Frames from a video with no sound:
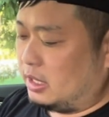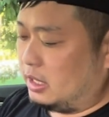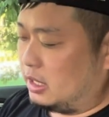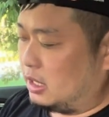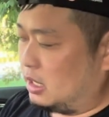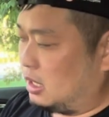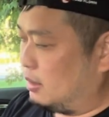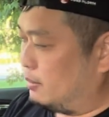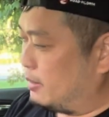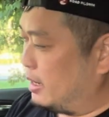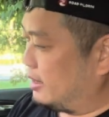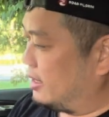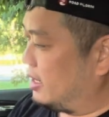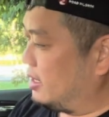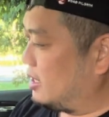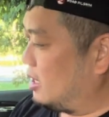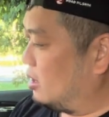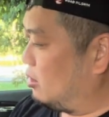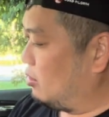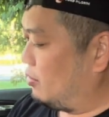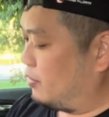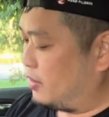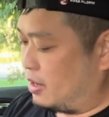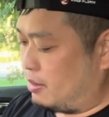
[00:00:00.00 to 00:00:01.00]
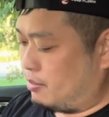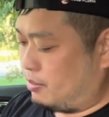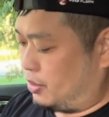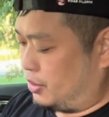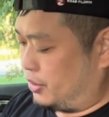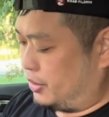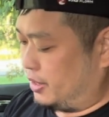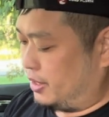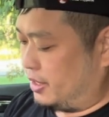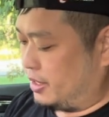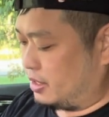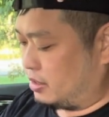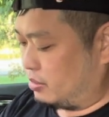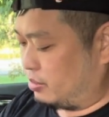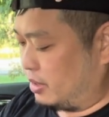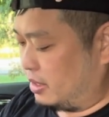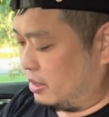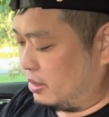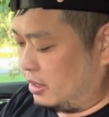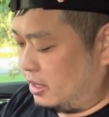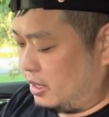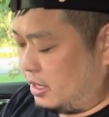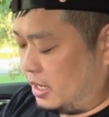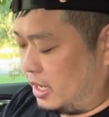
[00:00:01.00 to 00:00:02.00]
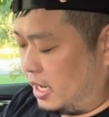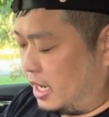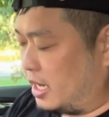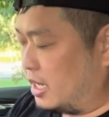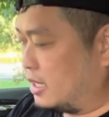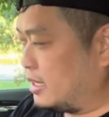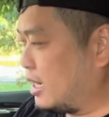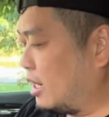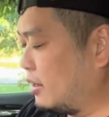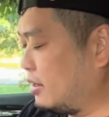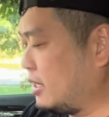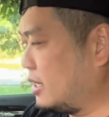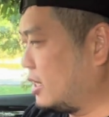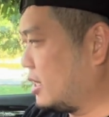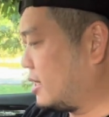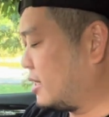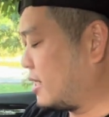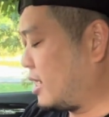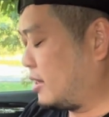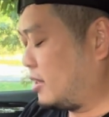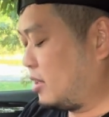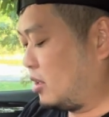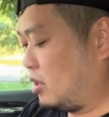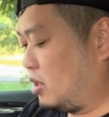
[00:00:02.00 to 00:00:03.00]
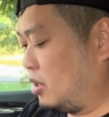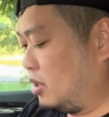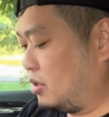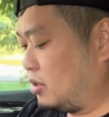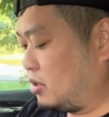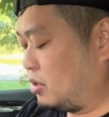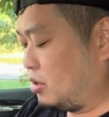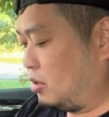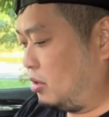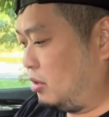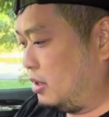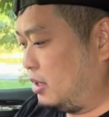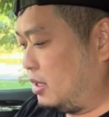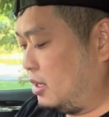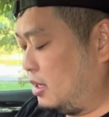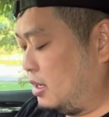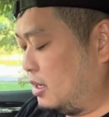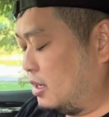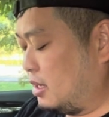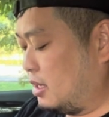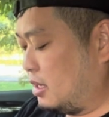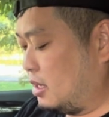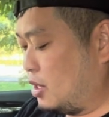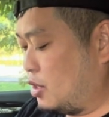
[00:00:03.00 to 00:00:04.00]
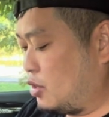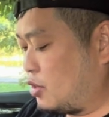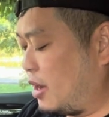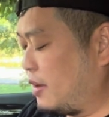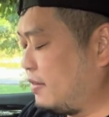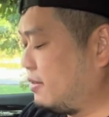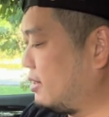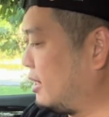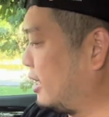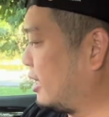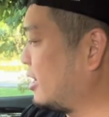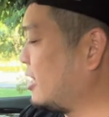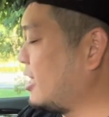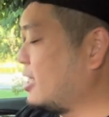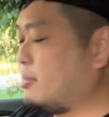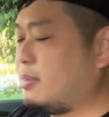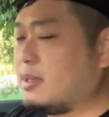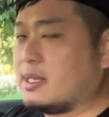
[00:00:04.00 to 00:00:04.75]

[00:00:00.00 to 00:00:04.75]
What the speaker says: I think they look very modern as well. And then down in the center console, the drive selector